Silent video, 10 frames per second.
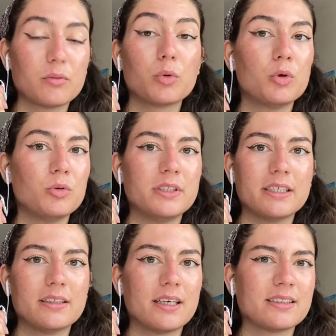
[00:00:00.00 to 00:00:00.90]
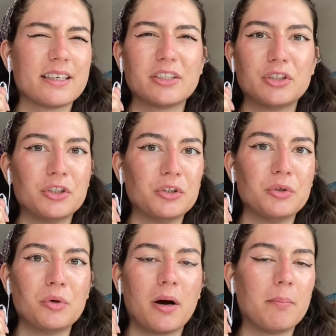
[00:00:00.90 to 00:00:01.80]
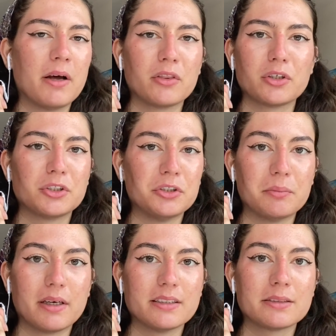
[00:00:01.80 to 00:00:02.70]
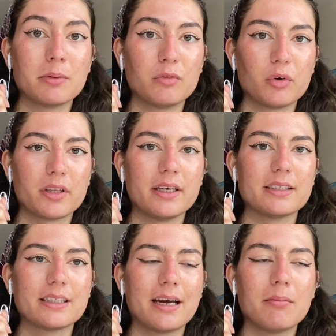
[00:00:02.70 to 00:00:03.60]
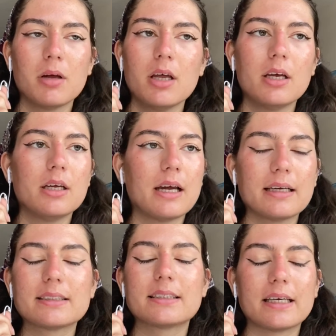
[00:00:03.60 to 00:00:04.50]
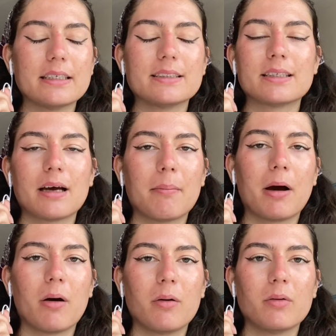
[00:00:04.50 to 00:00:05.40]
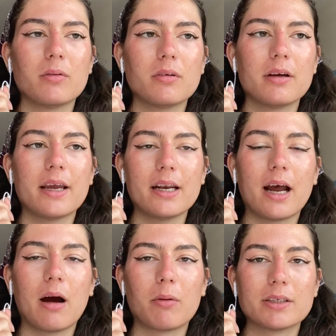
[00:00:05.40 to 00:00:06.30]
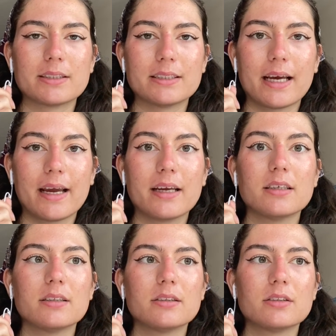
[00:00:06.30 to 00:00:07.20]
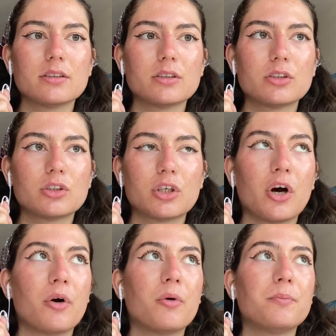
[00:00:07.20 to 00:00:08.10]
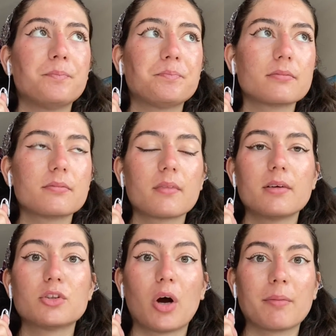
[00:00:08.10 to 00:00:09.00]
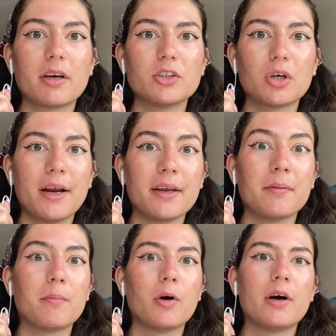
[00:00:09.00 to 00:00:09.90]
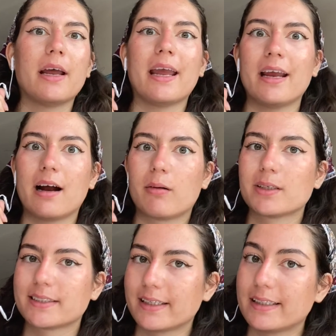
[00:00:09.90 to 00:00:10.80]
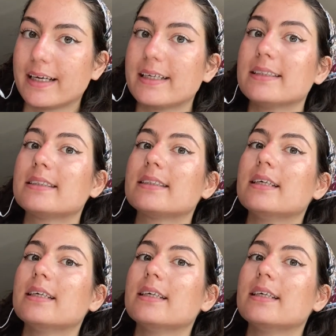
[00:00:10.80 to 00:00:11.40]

who does 2 a month or 2 months before the exam, studies about 8 hours a day. So I'm going to try and put 8-hour study days.